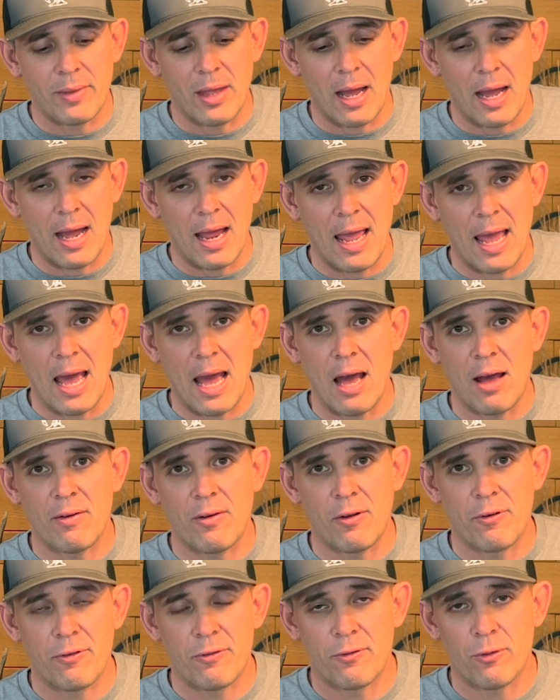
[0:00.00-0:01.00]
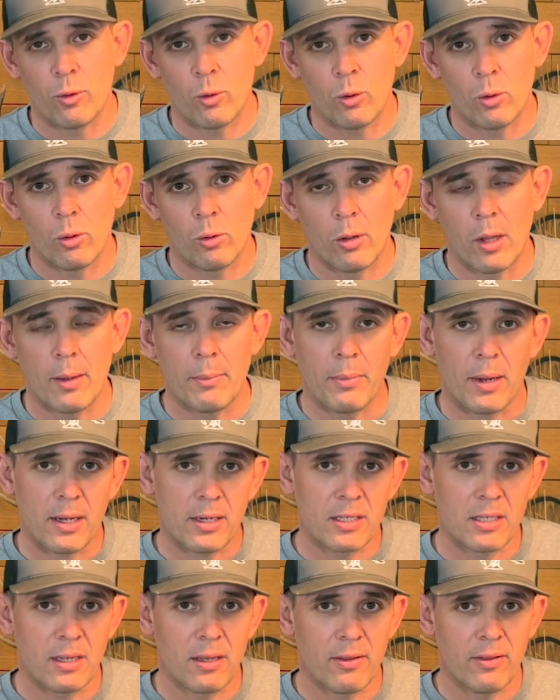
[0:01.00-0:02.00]
I have a full
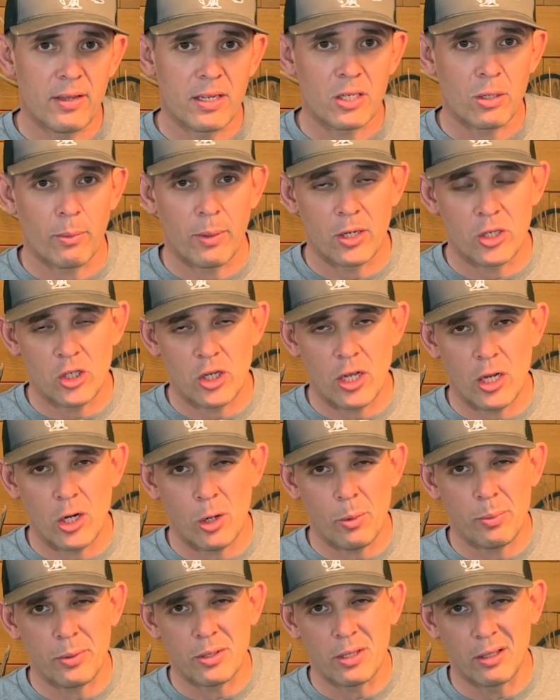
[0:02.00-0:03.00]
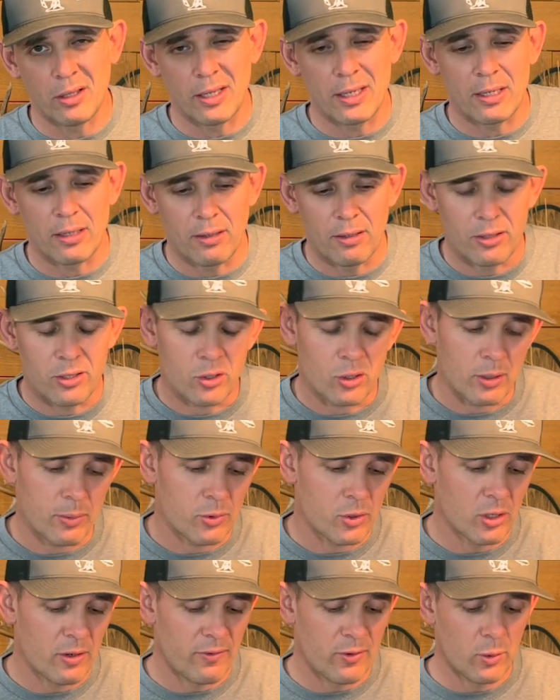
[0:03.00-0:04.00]
unboxing of this on my channel. I'll put the link in the
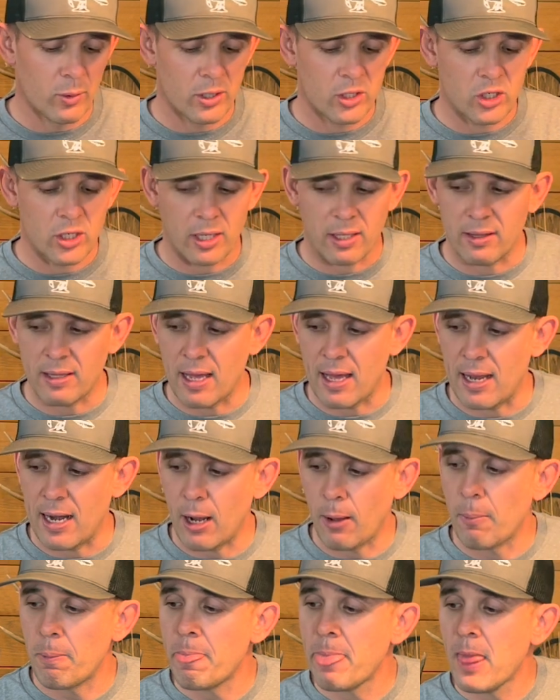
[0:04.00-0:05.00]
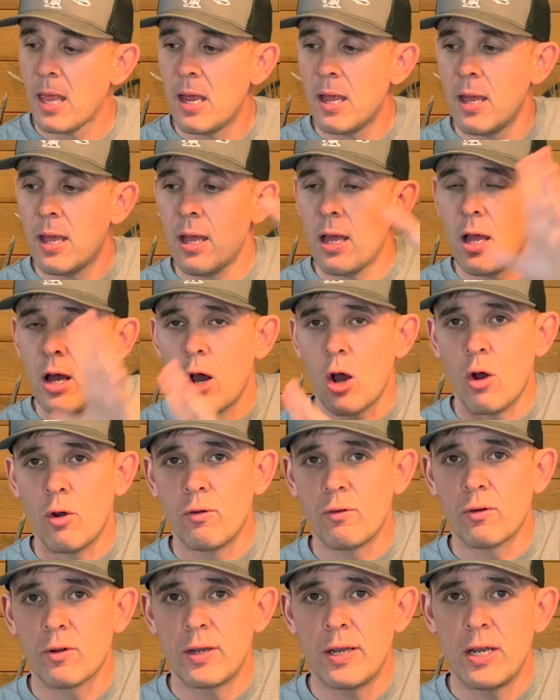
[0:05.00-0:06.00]
description if you want to check that out.
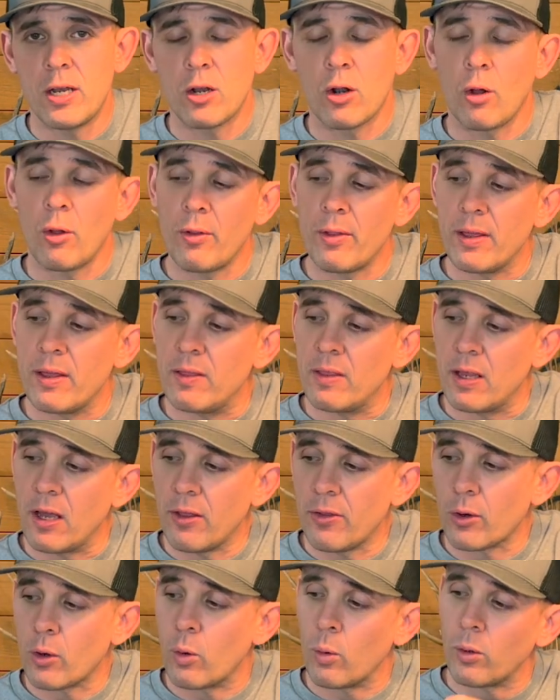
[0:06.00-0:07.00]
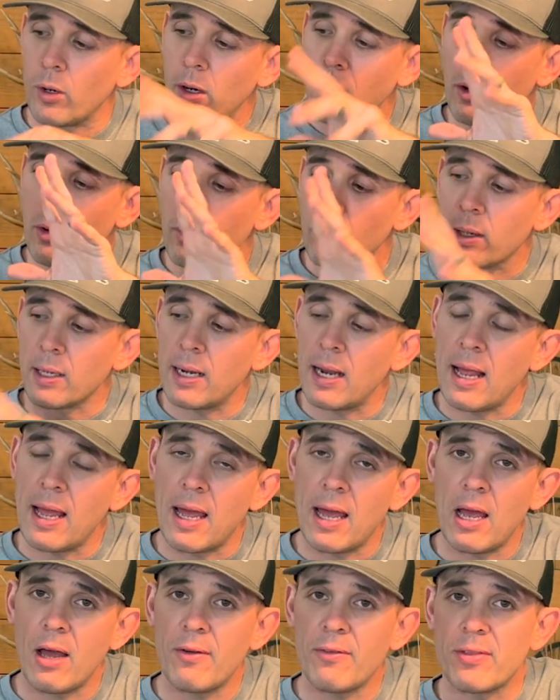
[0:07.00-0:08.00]
Over here in the other corner, we're going to
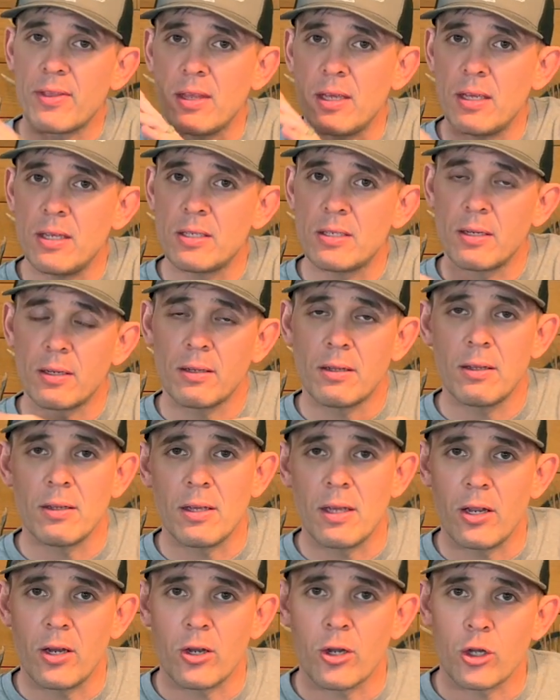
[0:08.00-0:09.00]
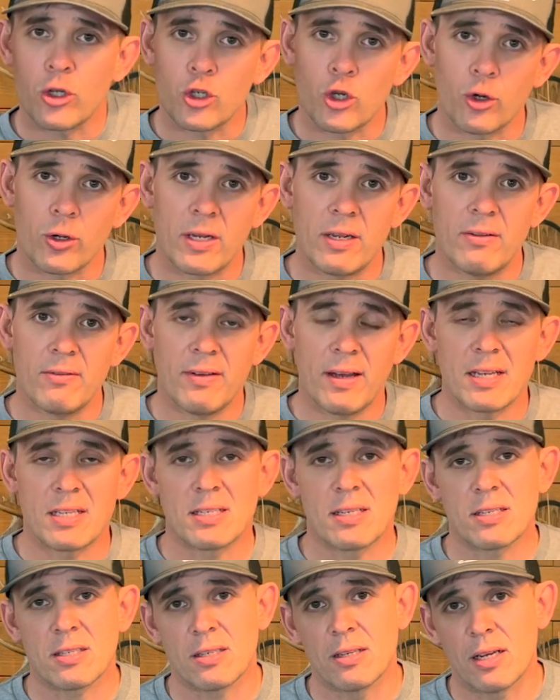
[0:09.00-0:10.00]
have the Sitka Gear Turkey Vest.
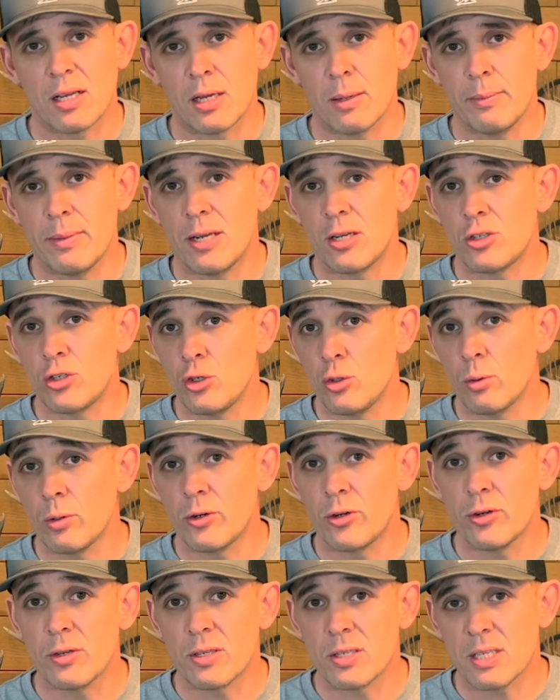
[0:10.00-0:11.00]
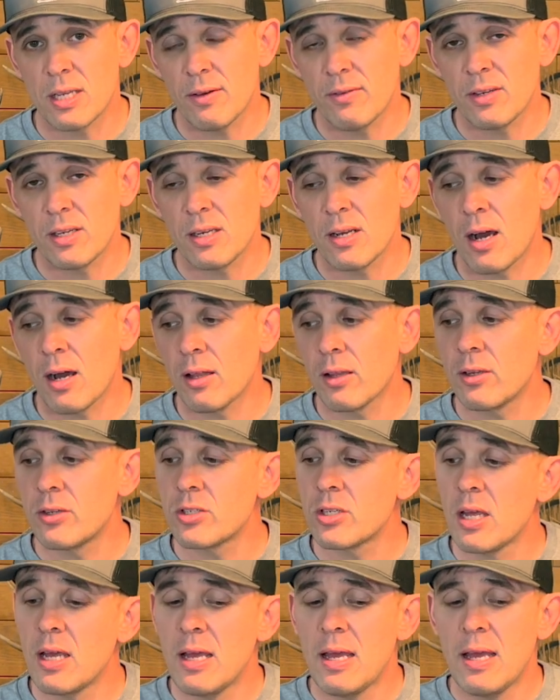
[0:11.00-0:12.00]
That's going to come in at $270.